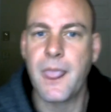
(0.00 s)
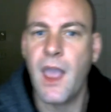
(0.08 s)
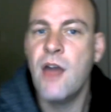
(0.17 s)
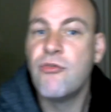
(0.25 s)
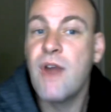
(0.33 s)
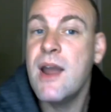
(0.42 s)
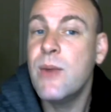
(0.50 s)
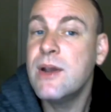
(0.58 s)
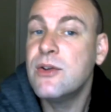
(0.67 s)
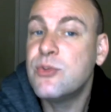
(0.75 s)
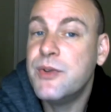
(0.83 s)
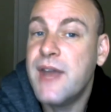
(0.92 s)

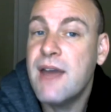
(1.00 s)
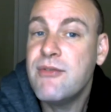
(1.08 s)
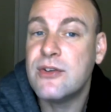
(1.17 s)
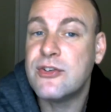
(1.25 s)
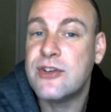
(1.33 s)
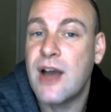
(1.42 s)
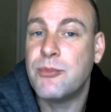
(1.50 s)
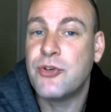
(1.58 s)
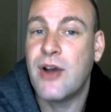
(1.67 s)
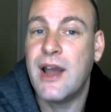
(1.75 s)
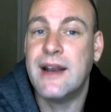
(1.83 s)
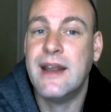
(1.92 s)
Right-wingers will never
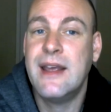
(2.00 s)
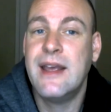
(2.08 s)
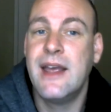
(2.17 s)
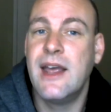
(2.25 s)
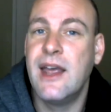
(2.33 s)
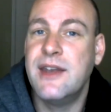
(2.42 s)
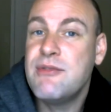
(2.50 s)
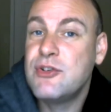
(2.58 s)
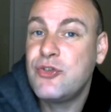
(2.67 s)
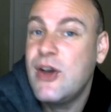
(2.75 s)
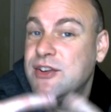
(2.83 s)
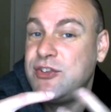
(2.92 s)

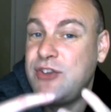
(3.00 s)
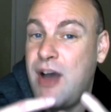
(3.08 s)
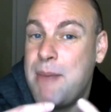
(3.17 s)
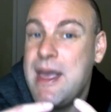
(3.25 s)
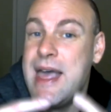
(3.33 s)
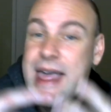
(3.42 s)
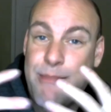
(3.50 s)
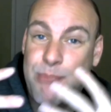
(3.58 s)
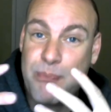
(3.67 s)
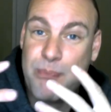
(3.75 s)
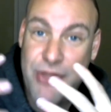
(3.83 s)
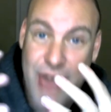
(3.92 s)
try to stop
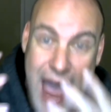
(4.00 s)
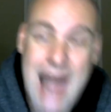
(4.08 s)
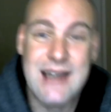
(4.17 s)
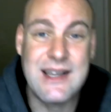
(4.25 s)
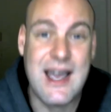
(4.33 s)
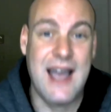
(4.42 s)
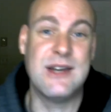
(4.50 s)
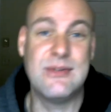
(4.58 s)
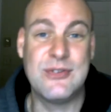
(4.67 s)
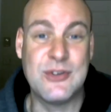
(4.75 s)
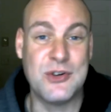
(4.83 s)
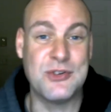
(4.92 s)
that kind of
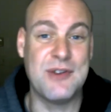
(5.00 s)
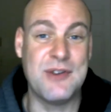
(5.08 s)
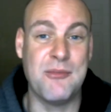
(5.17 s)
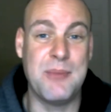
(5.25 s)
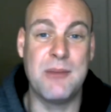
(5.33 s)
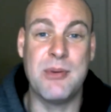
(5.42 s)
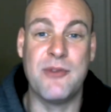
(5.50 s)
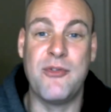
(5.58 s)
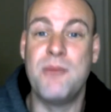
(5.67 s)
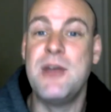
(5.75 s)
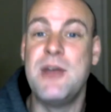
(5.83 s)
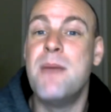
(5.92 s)
surgery from being
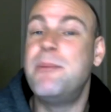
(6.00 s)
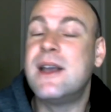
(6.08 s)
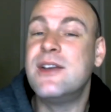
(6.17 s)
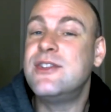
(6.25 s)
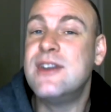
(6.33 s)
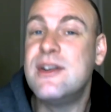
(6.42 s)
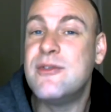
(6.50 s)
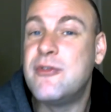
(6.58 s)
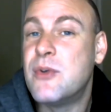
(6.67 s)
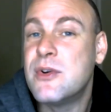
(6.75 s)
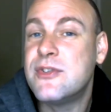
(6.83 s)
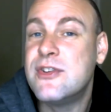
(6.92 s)
performed because it
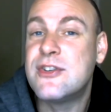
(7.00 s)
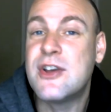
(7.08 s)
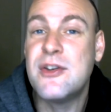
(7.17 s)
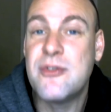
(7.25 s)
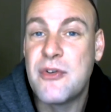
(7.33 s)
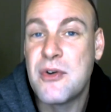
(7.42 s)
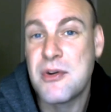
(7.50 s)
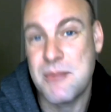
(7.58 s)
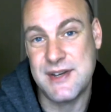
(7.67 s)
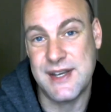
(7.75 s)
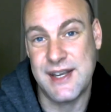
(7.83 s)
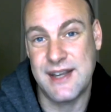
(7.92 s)
enforces
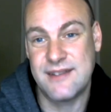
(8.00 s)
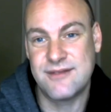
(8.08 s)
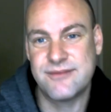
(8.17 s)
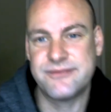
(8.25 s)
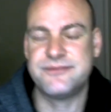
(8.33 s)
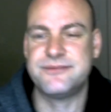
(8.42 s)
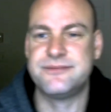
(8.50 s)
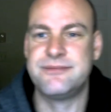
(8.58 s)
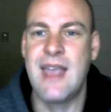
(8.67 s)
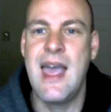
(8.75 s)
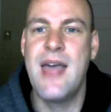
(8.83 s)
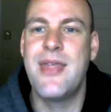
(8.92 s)
conformity.
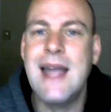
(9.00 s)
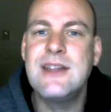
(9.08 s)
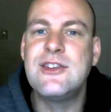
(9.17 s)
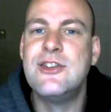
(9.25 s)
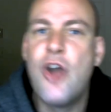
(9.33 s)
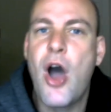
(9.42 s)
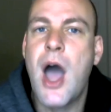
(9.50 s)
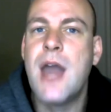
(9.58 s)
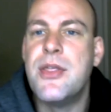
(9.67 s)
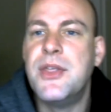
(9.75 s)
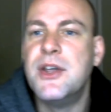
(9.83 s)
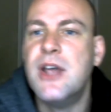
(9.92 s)
That's not
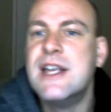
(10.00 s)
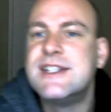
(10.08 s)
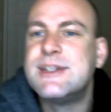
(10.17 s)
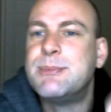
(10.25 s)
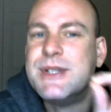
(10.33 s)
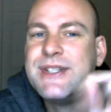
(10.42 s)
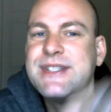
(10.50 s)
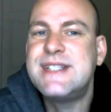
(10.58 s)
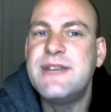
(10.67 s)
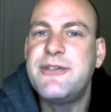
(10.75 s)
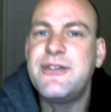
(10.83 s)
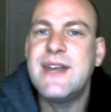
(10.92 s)
the
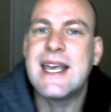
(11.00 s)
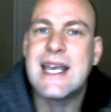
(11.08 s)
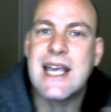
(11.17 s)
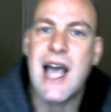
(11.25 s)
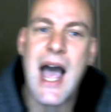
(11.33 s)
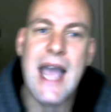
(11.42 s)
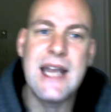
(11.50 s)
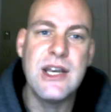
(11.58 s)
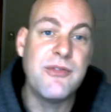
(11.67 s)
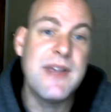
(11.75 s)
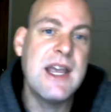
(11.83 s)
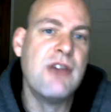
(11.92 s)
specific kind
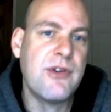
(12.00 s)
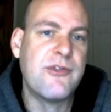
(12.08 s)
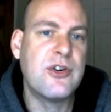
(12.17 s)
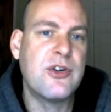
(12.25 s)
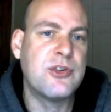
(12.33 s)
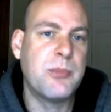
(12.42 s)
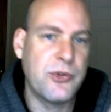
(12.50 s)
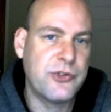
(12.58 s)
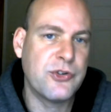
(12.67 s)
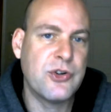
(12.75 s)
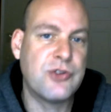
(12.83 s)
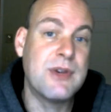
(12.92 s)
of irreversible
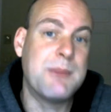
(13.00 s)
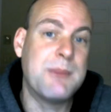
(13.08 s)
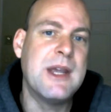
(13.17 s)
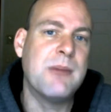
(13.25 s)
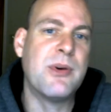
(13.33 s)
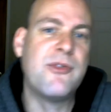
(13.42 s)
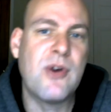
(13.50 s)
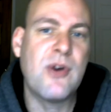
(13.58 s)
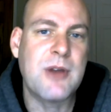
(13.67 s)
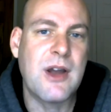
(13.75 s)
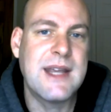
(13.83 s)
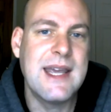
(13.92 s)
surgery being performed
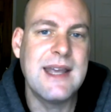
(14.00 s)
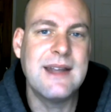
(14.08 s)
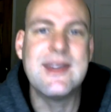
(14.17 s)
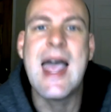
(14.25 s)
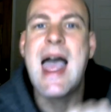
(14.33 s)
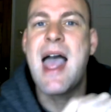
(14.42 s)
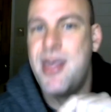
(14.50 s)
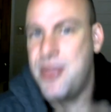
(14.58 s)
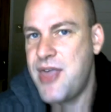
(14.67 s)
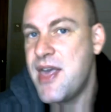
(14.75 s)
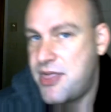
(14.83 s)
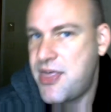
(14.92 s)
on kids
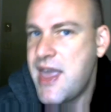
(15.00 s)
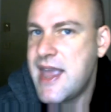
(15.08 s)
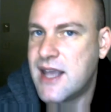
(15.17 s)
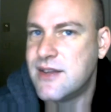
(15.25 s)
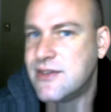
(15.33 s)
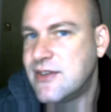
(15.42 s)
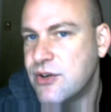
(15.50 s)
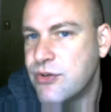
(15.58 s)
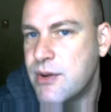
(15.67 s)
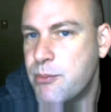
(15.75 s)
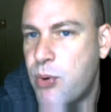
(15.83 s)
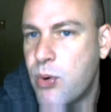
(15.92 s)
that they consider
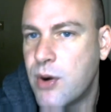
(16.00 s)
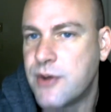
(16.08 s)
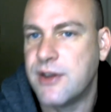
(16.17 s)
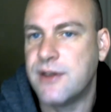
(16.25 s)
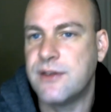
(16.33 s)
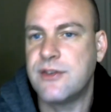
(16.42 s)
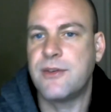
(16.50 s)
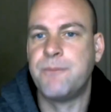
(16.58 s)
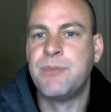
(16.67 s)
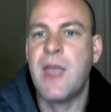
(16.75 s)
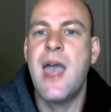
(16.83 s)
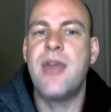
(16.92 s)
important.
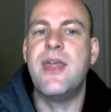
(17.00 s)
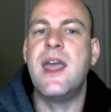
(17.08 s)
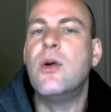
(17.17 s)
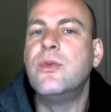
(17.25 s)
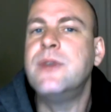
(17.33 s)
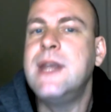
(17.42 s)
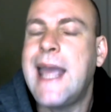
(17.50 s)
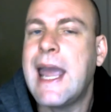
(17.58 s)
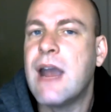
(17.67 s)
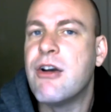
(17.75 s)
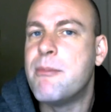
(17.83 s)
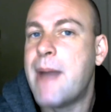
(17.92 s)
They only
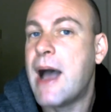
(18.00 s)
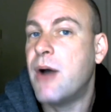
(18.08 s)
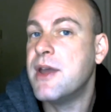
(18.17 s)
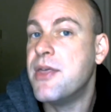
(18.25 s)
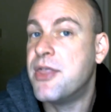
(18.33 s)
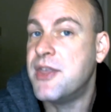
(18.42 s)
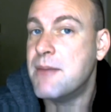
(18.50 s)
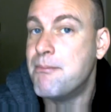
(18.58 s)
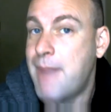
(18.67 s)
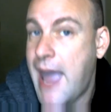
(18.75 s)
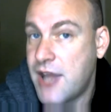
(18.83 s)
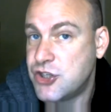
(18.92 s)
care about the
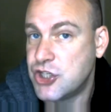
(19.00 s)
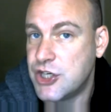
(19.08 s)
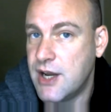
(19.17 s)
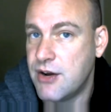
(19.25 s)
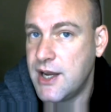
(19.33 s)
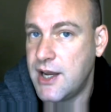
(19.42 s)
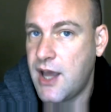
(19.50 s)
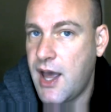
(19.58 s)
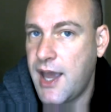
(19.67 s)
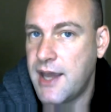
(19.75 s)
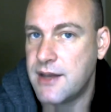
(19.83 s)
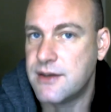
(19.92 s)
imaginary
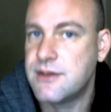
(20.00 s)
kind.